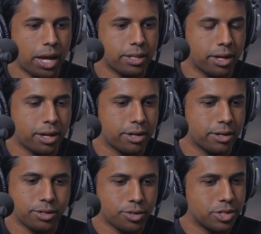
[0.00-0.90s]
And
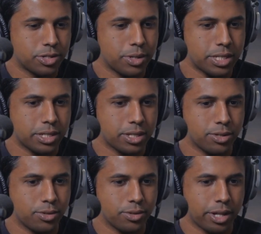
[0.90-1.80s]
then you just
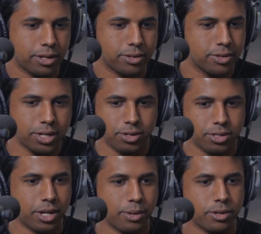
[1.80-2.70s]
basically do
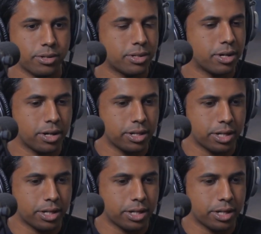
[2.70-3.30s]
nearest neighbors,